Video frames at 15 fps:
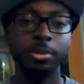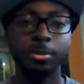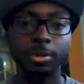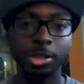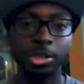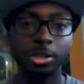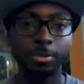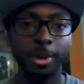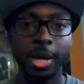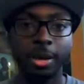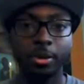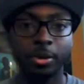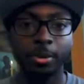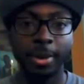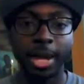pretty much just
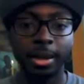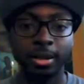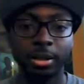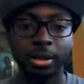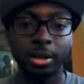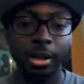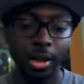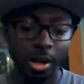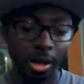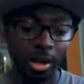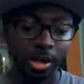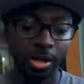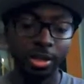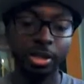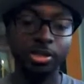paid automatically.
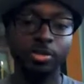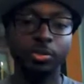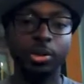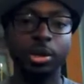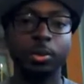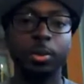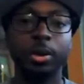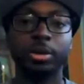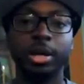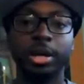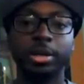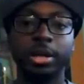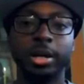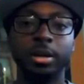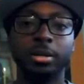And it doesn't really work
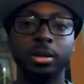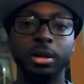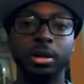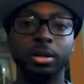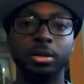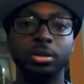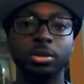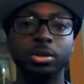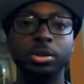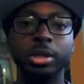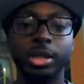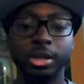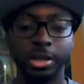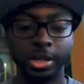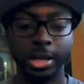like that. Like, you
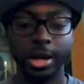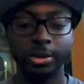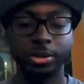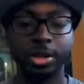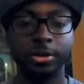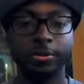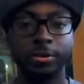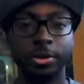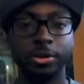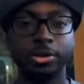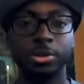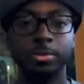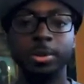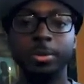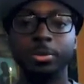need to get out there
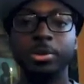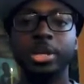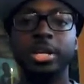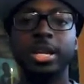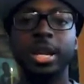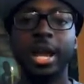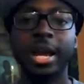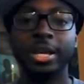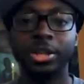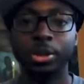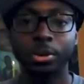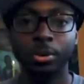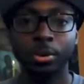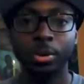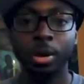first. People need to like
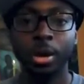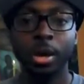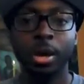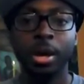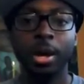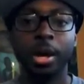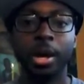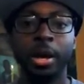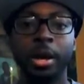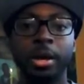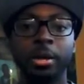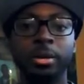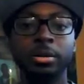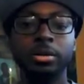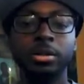you
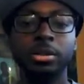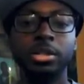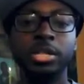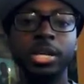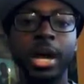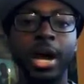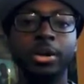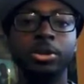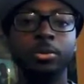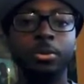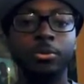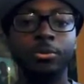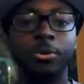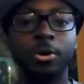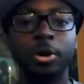and see how you
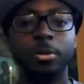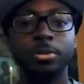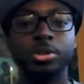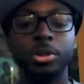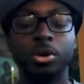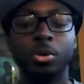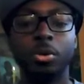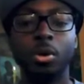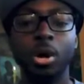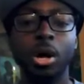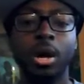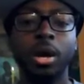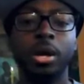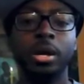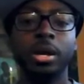perform. So
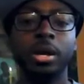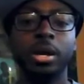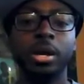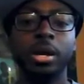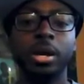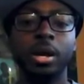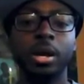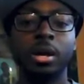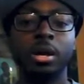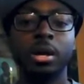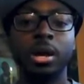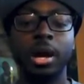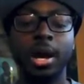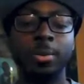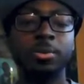
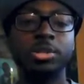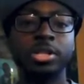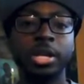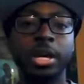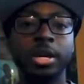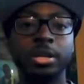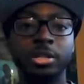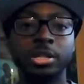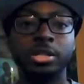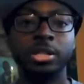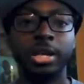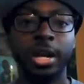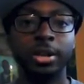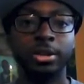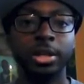I would say
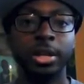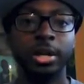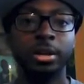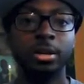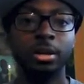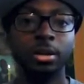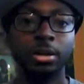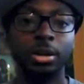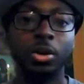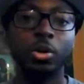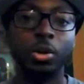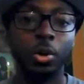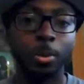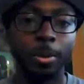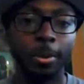just get out there,
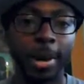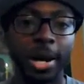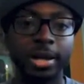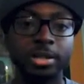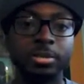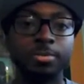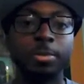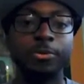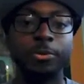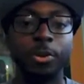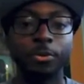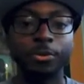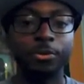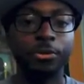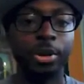go to open mics,
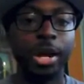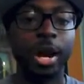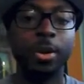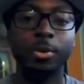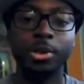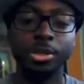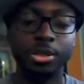perform for free. I